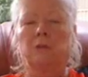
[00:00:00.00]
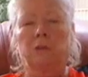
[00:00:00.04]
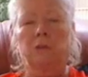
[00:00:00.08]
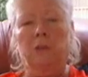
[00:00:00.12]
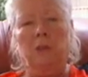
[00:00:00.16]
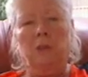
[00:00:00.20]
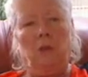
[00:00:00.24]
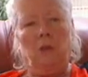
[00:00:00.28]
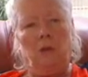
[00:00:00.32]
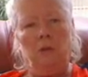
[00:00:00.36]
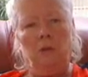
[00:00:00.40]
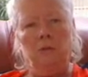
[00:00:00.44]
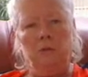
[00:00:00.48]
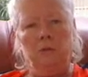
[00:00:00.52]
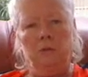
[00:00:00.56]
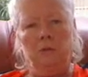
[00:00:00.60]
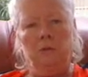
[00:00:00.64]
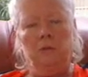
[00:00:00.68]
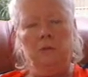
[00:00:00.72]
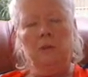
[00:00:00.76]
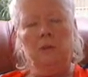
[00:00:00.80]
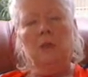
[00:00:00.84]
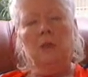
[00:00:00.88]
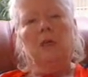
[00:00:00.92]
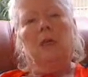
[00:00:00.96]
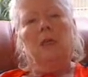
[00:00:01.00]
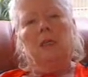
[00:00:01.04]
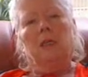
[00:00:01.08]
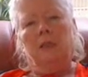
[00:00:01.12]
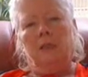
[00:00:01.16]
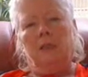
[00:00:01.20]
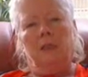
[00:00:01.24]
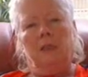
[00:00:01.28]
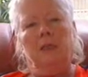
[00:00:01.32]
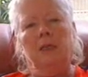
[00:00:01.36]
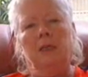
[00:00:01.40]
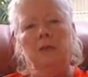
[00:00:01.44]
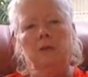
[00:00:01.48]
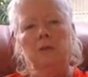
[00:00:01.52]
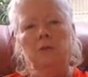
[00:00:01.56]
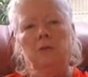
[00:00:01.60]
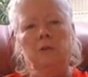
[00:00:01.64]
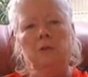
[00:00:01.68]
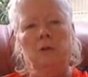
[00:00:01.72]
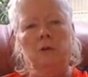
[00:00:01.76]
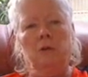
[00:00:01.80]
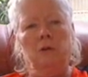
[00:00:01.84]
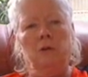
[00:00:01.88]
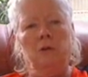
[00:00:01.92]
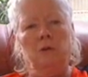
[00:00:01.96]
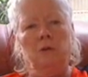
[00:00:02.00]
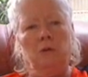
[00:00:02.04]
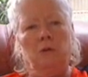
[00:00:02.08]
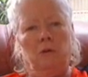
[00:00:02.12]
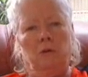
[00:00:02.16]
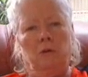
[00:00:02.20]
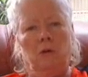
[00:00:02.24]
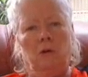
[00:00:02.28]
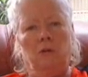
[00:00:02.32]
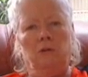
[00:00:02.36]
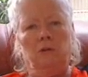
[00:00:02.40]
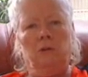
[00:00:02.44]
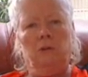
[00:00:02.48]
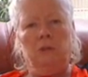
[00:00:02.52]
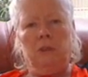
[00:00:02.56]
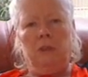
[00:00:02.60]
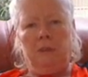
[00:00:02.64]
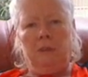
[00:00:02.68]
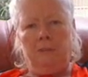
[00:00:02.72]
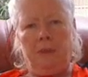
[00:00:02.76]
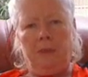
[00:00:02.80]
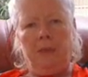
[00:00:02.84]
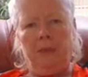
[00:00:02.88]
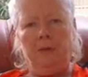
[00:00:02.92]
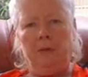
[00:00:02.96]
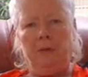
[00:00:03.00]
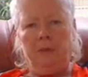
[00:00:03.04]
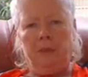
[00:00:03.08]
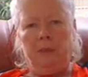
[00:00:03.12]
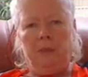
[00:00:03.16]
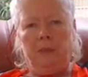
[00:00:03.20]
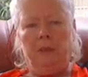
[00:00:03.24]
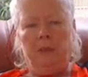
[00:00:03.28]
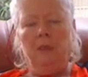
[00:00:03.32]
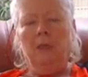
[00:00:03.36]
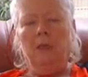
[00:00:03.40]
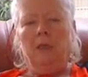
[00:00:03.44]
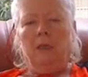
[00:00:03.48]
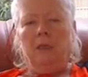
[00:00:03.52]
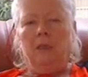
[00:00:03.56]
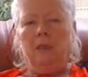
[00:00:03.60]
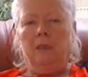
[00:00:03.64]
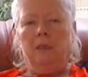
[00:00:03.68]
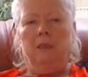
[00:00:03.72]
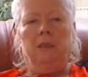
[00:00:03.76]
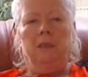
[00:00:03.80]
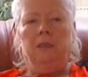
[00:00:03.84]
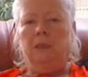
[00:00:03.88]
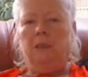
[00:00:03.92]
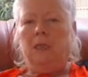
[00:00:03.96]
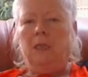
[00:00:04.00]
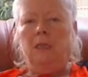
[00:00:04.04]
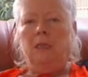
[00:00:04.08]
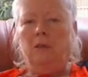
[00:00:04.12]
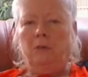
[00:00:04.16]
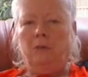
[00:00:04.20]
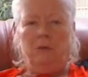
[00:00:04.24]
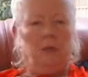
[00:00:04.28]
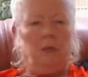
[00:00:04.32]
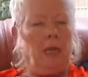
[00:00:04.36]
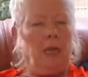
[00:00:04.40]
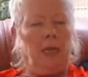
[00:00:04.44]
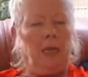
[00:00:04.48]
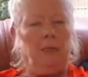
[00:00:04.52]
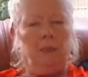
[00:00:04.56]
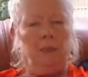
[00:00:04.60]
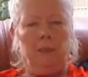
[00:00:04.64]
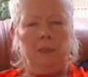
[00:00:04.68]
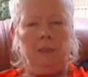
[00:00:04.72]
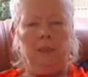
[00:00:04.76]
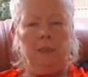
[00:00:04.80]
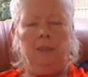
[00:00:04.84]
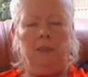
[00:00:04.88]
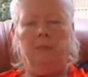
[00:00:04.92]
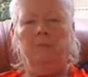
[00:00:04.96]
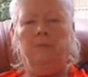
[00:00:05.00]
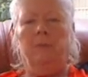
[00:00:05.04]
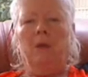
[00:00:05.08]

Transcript: are the clues that let you know you're not consciously parenting this sacred entity.